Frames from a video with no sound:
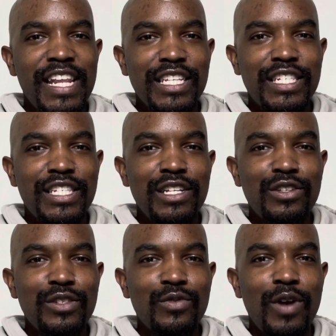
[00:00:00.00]
it
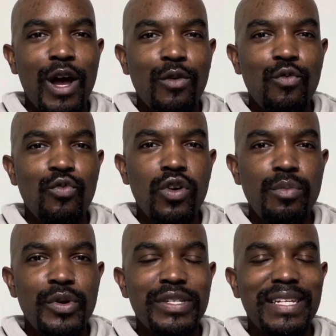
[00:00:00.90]
centers around
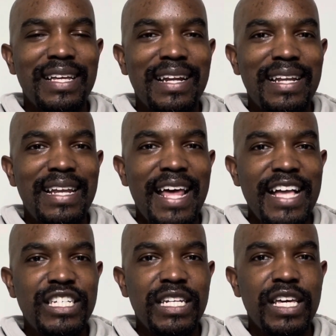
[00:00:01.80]
rumors that
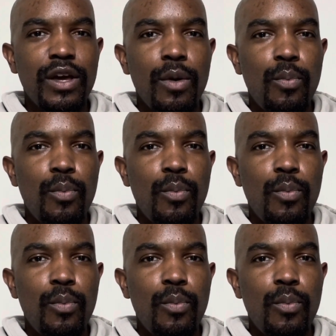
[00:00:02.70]
allegedly